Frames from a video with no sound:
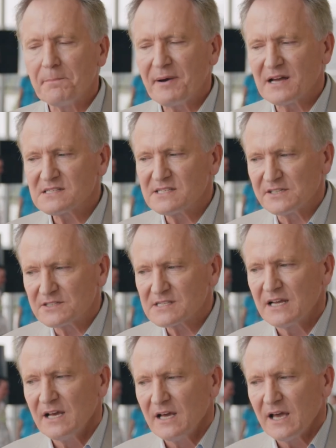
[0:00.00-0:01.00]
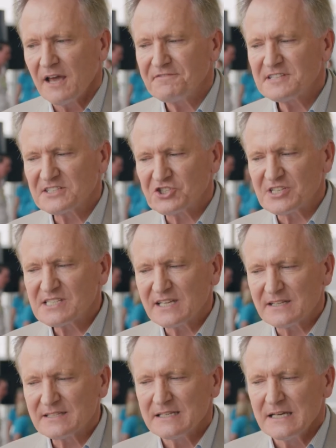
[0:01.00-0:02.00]
past years, have
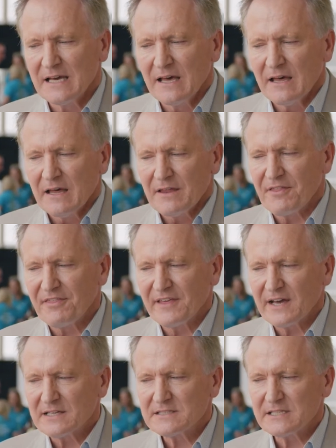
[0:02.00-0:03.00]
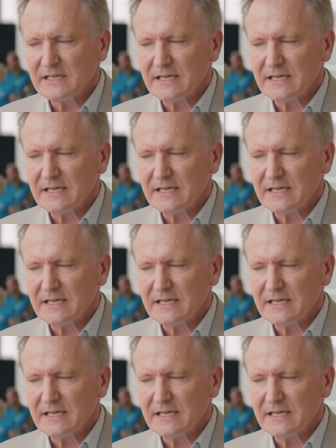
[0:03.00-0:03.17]
suggested that